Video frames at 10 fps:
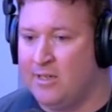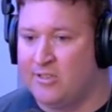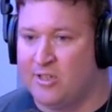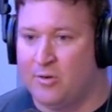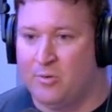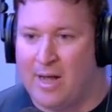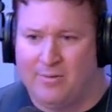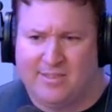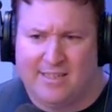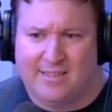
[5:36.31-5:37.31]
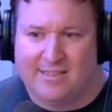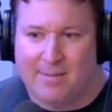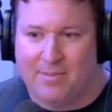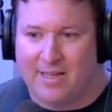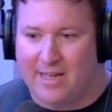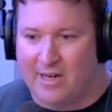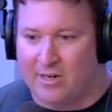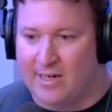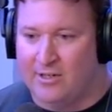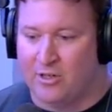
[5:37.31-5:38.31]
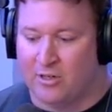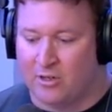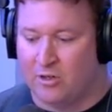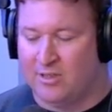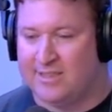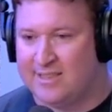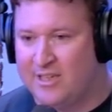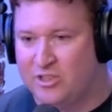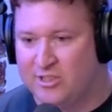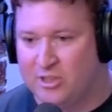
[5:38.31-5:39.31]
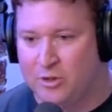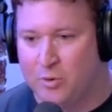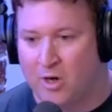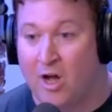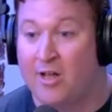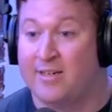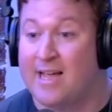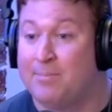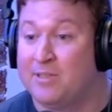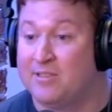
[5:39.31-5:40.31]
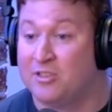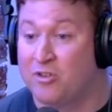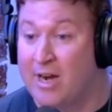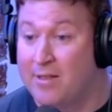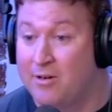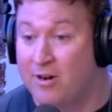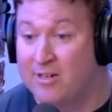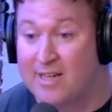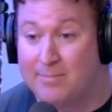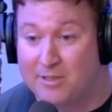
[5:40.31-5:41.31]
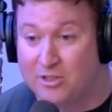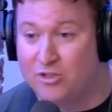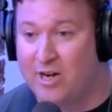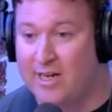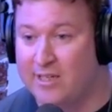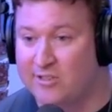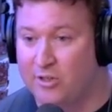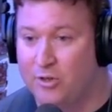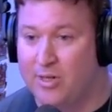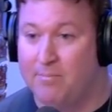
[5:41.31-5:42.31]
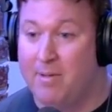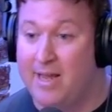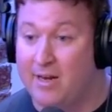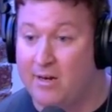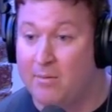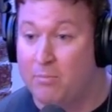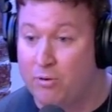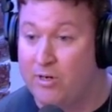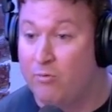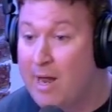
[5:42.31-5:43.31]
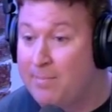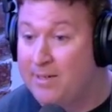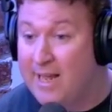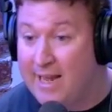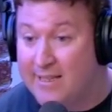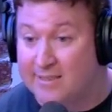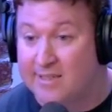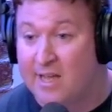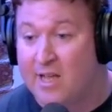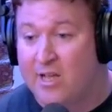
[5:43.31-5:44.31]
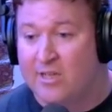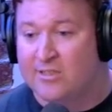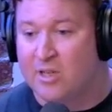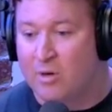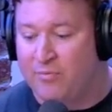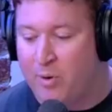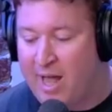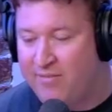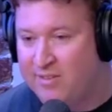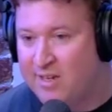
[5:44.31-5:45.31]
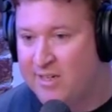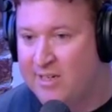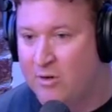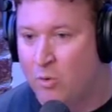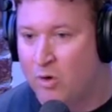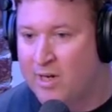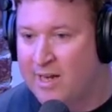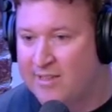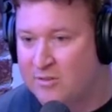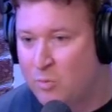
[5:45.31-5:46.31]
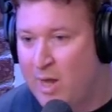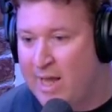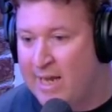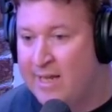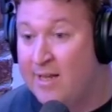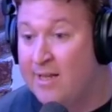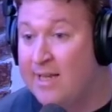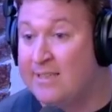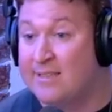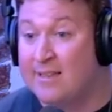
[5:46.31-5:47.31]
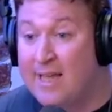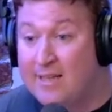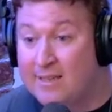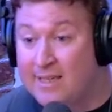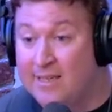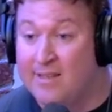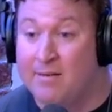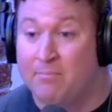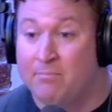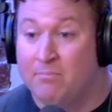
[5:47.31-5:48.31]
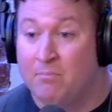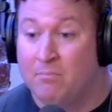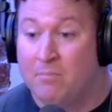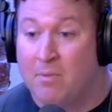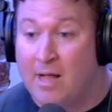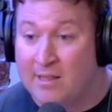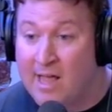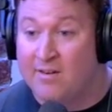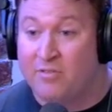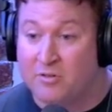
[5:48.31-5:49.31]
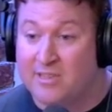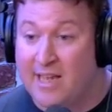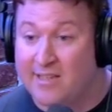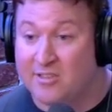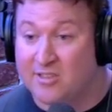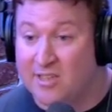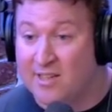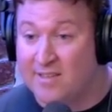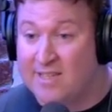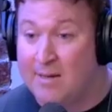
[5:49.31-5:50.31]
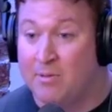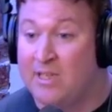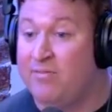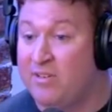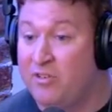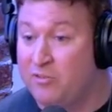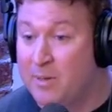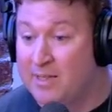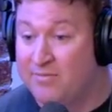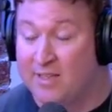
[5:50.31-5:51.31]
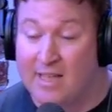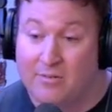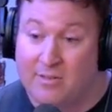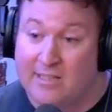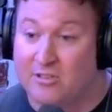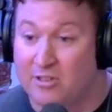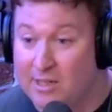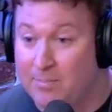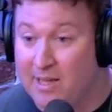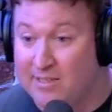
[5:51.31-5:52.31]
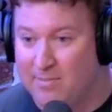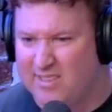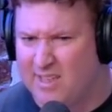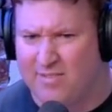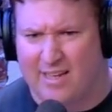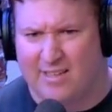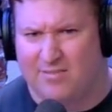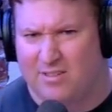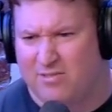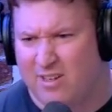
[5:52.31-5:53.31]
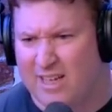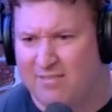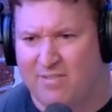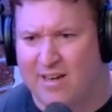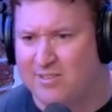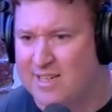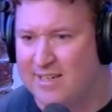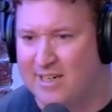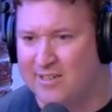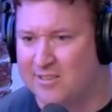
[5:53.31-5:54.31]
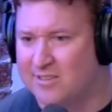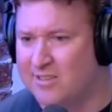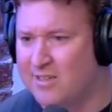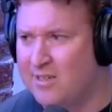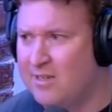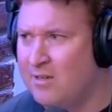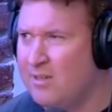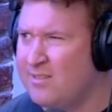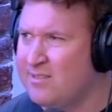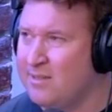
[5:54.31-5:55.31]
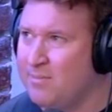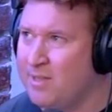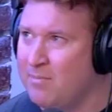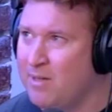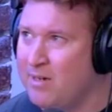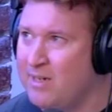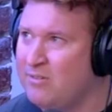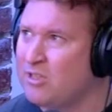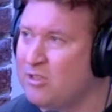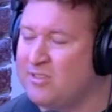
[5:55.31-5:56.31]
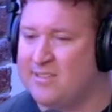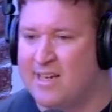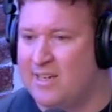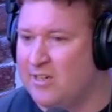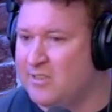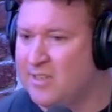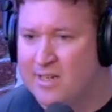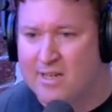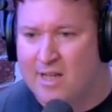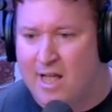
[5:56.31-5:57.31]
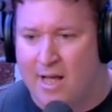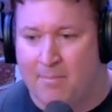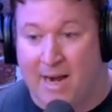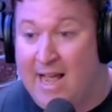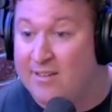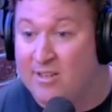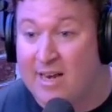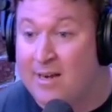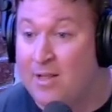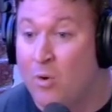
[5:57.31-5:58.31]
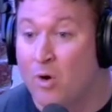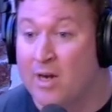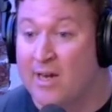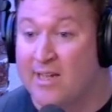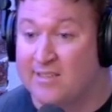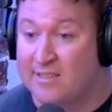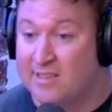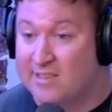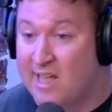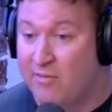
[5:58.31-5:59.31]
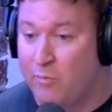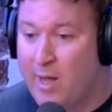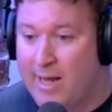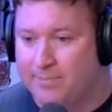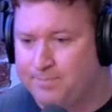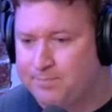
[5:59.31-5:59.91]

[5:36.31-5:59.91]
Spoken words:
So I would say the same thing here. In your early stages, you are unadapted to strength. You're unadapted to training. So you can make pretty rapid gains. So if you haven't done it in an organized way, it's likely that a lot of those gains are still on the table, even if you've been lifting. That certainly applied to myself. I lifted for like 5 or 10 years. Let's see, let me think about it. Yeah, it was close to 10 years. But I hadn't done anything organized in this kind of way.